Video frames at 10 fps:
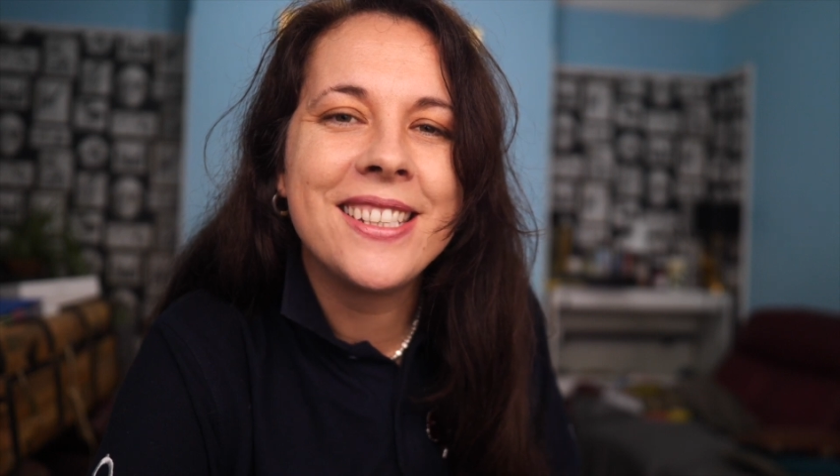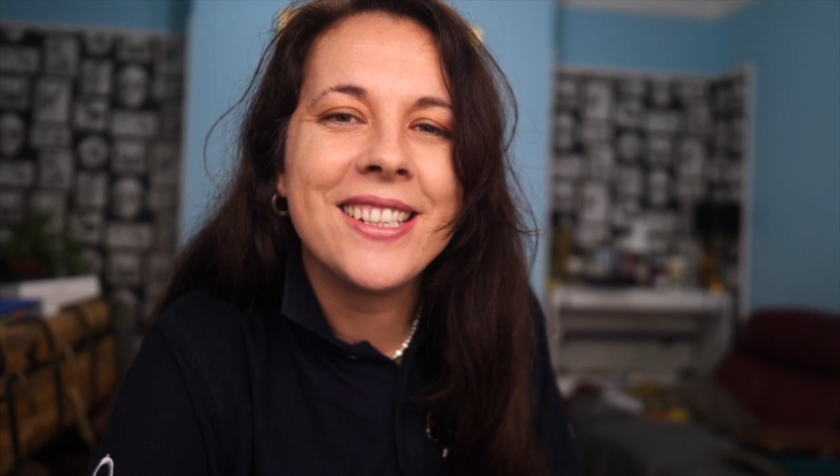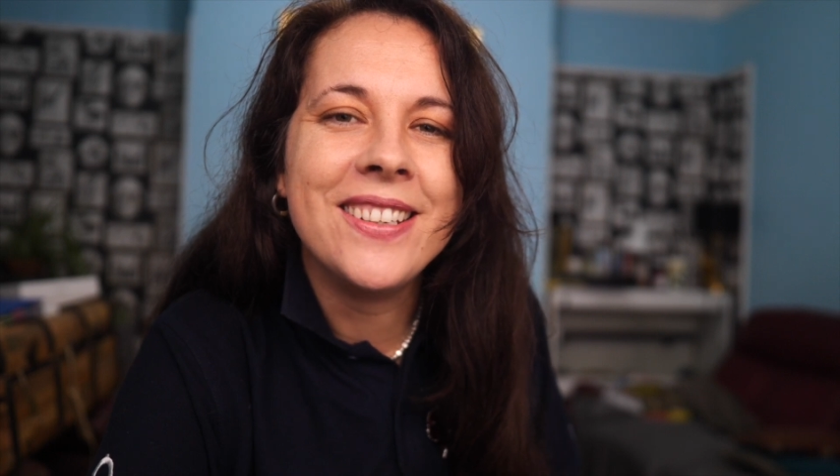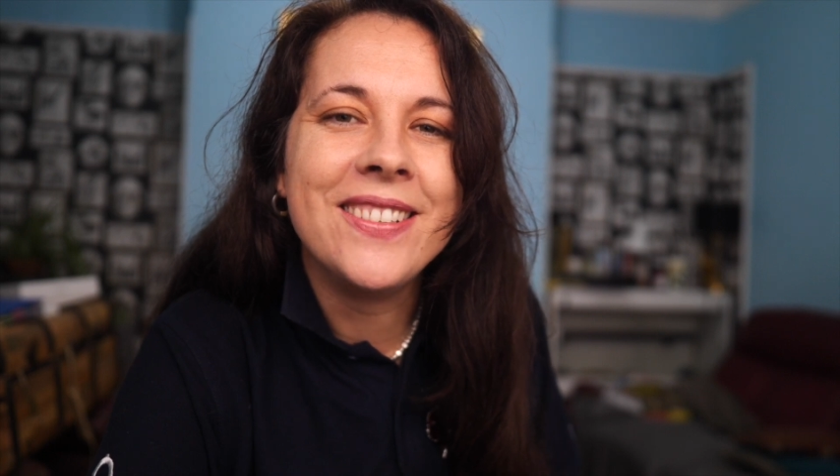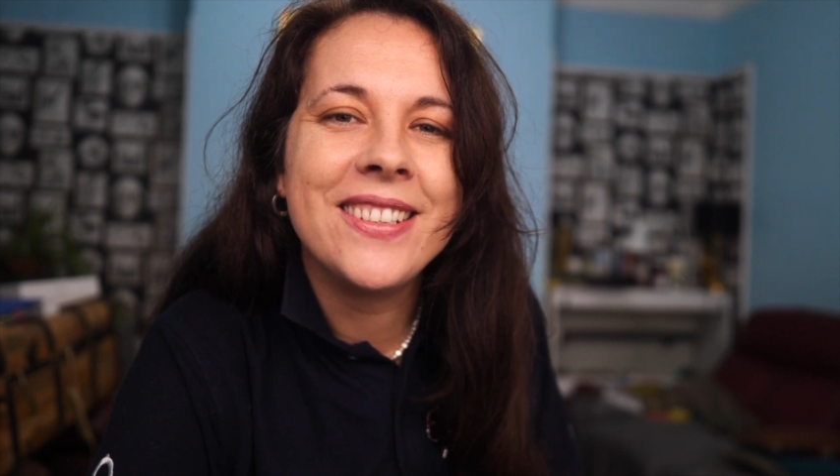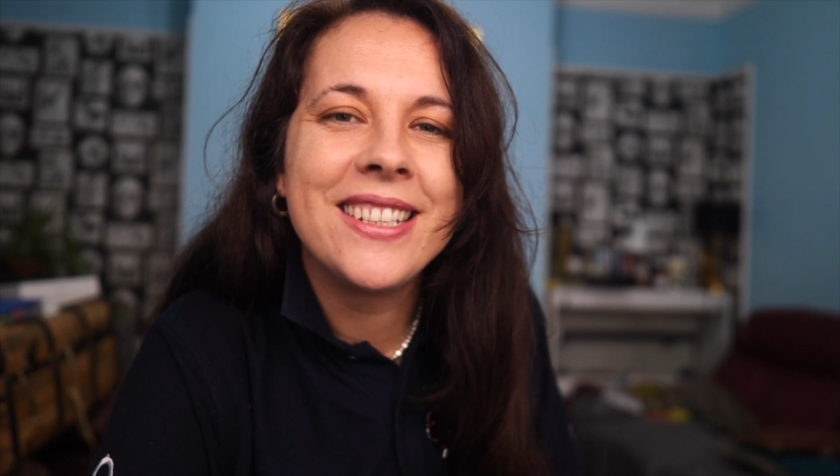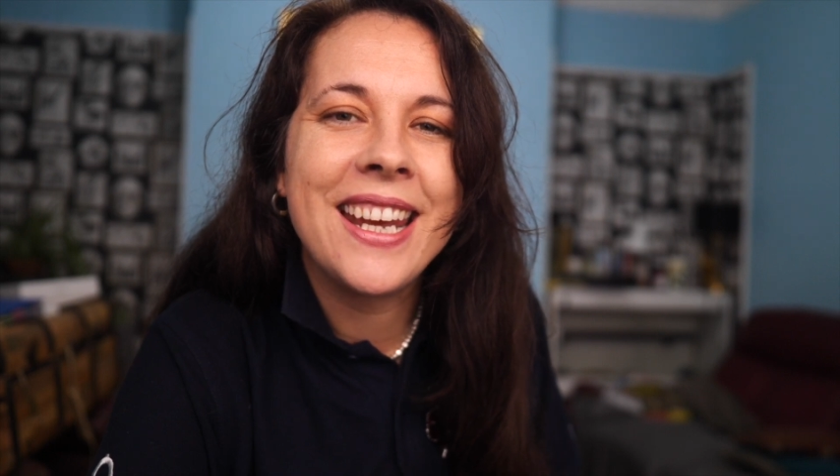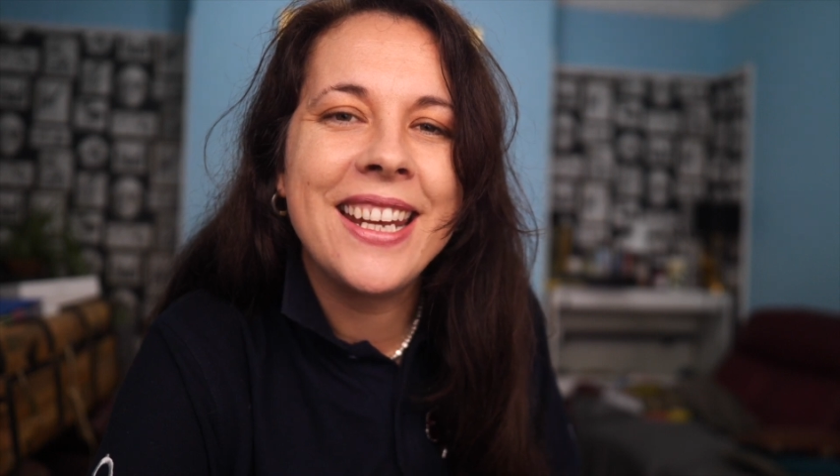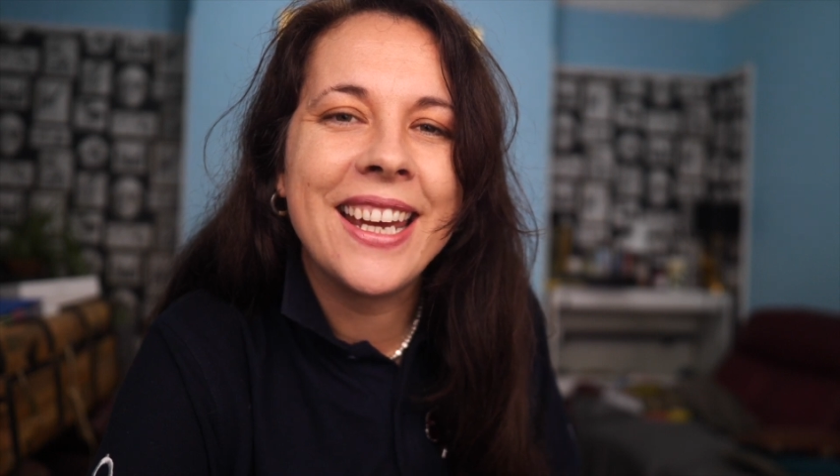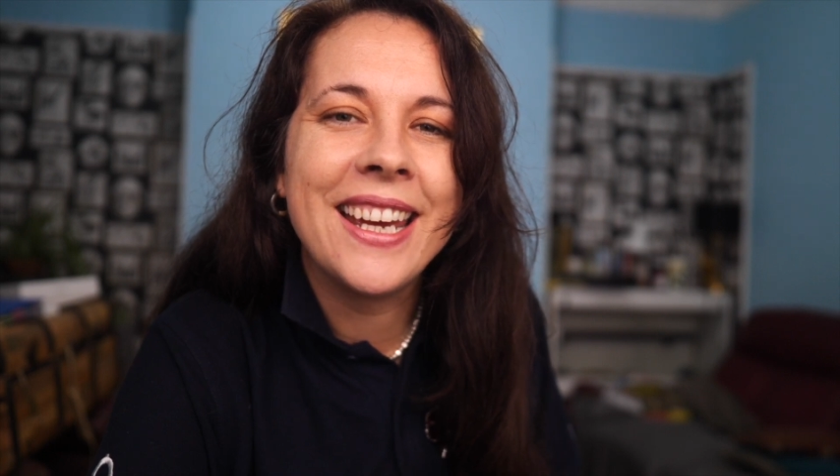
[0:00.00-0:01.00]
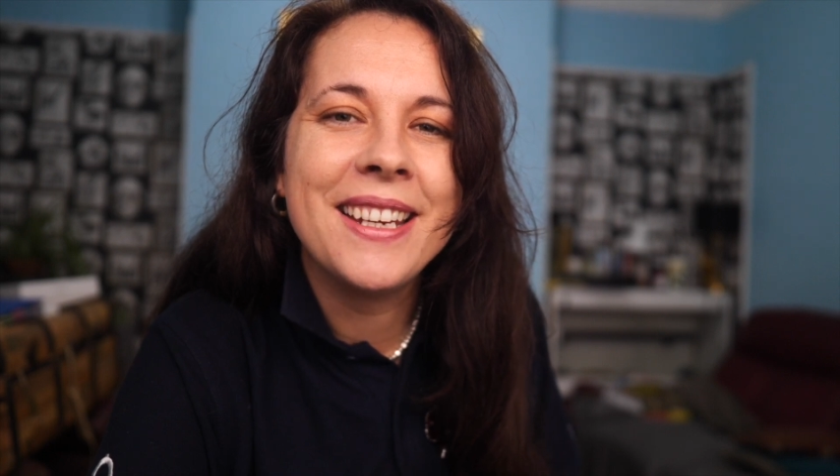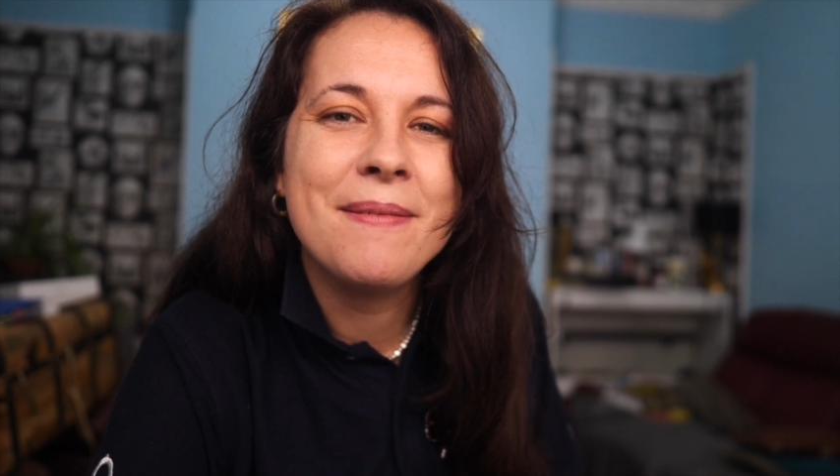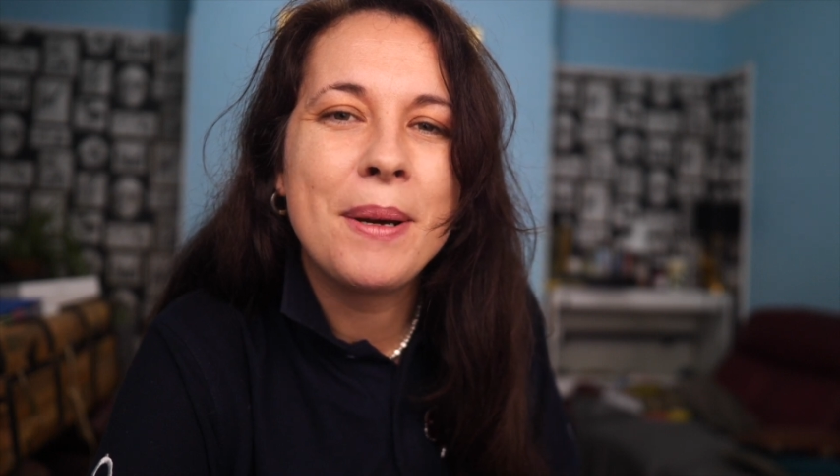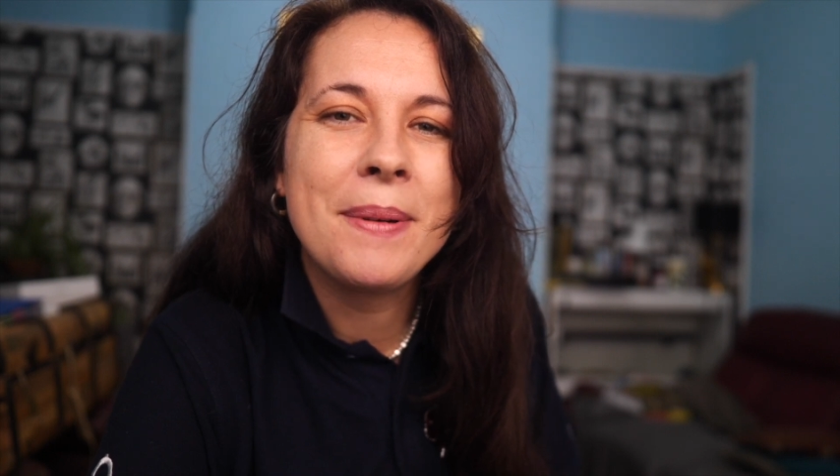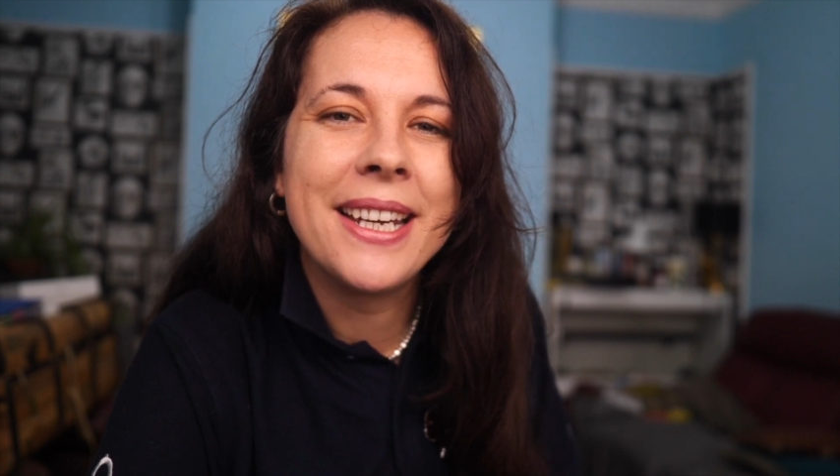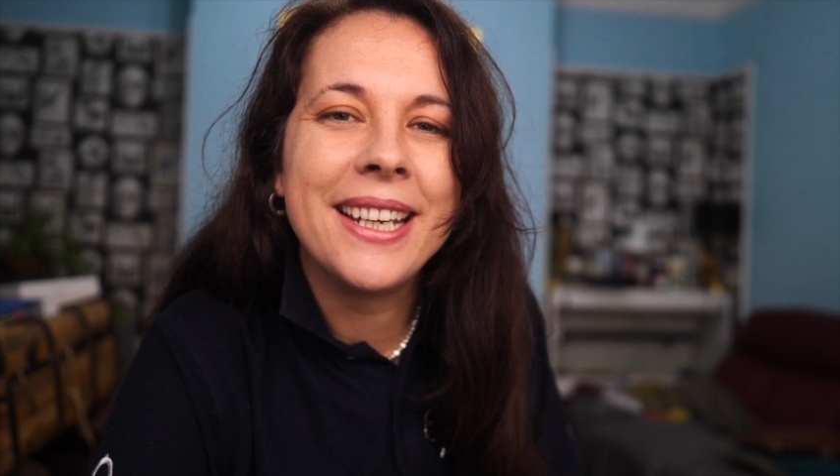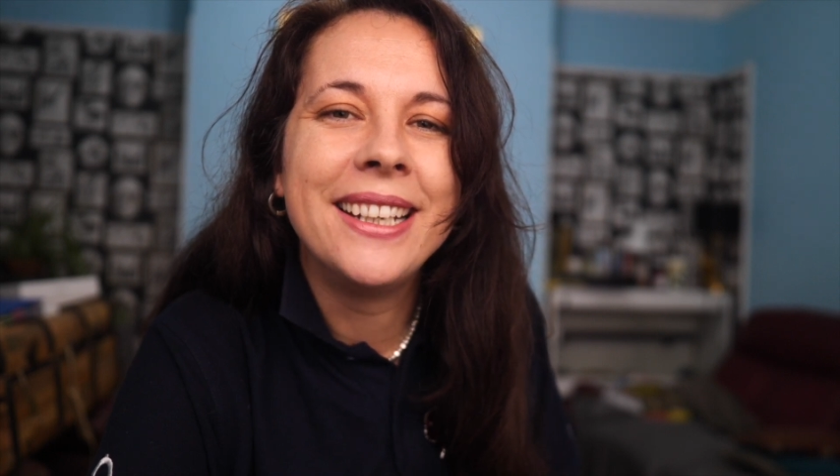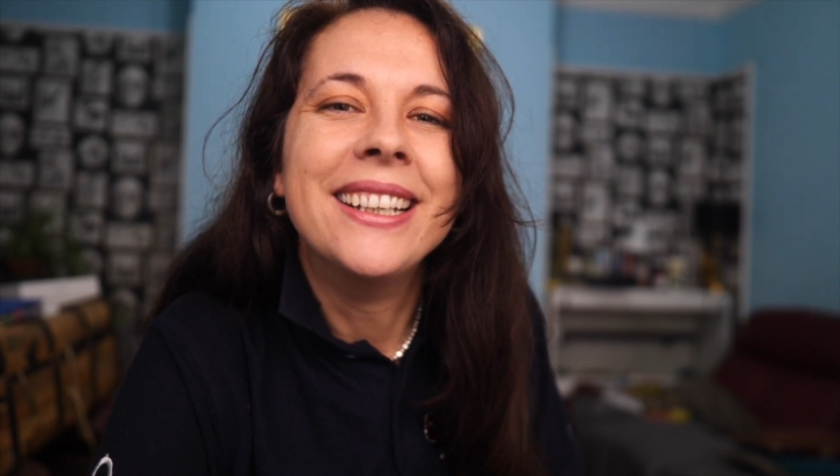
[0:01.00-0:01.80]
soon. Take care. Bye-bye.